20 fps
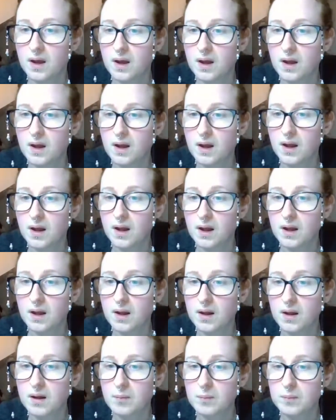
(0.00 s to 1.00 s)

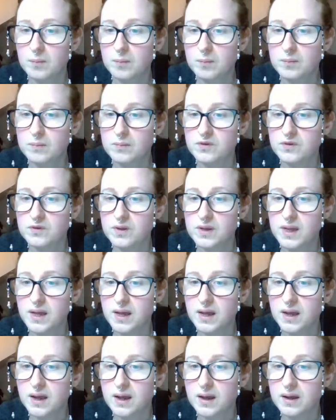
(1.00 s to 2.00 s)
So
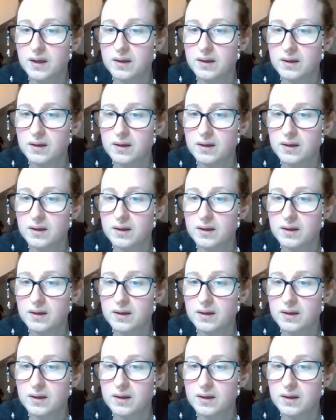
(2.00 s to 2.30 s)
yeah.